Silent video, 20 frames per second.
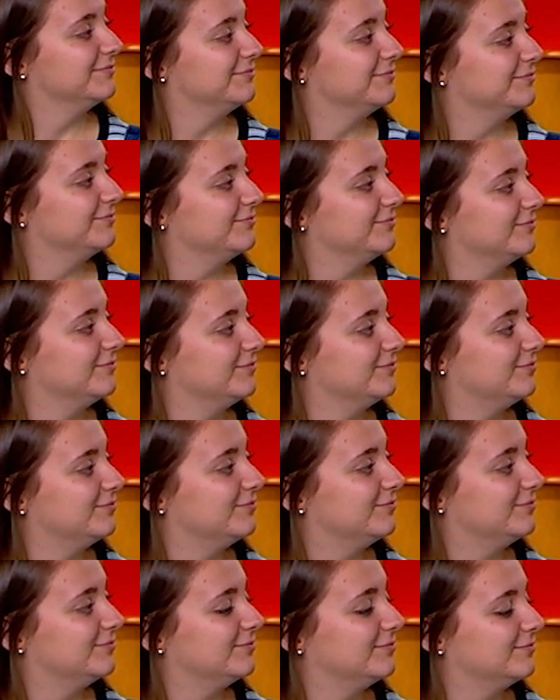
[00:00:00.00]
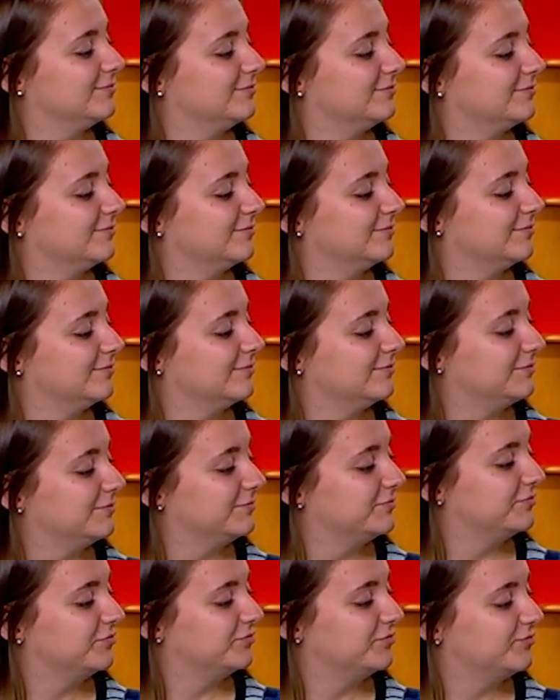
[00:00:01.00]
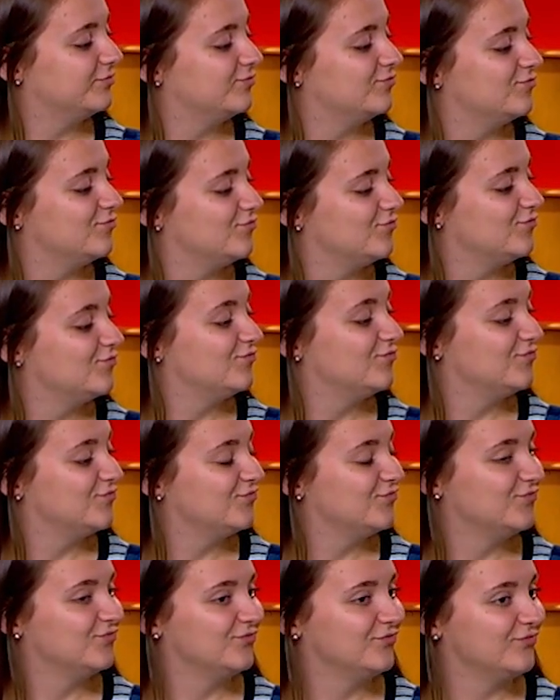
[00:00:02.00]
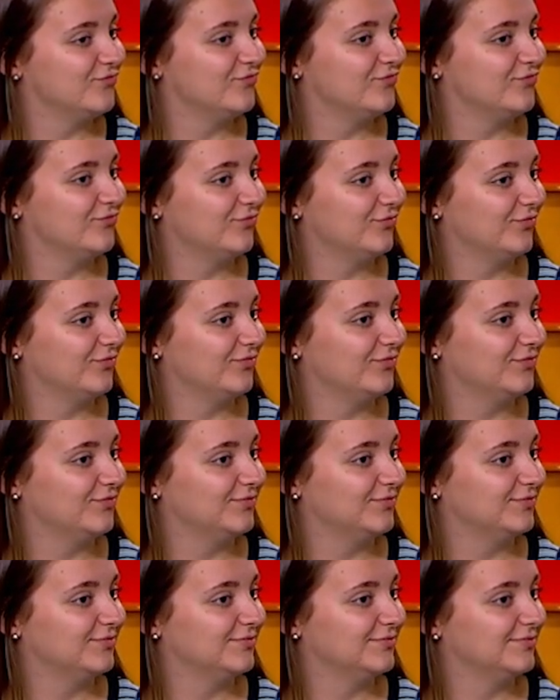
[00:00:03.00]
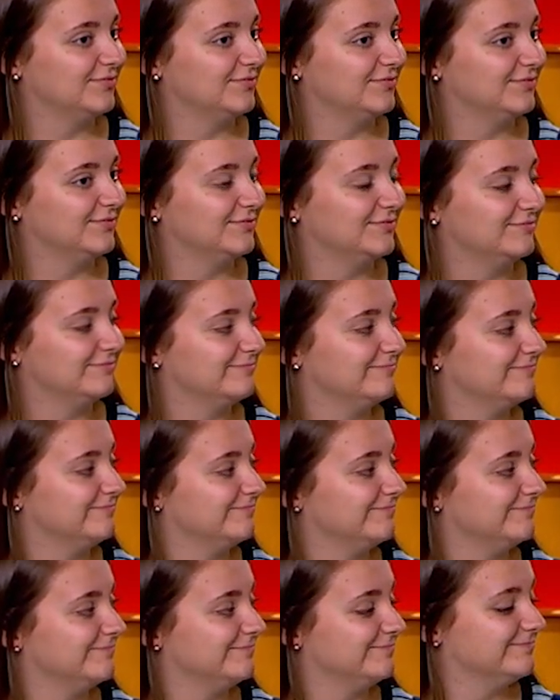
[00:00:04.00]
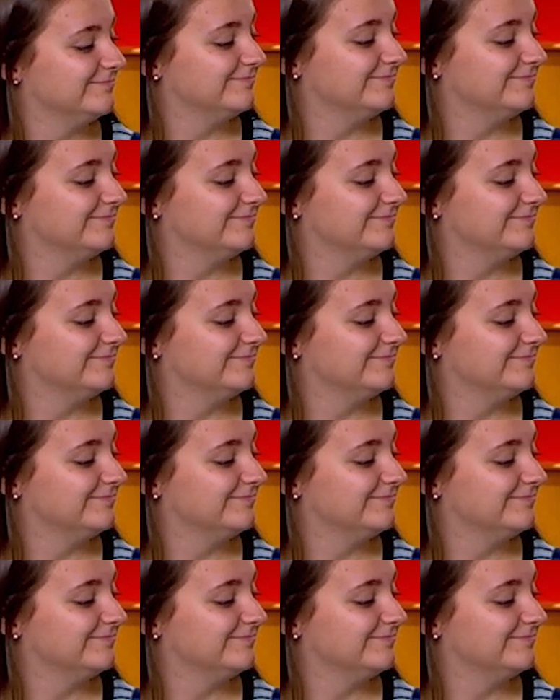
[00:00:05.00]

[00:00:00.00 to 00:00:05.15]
The person shown says nothing.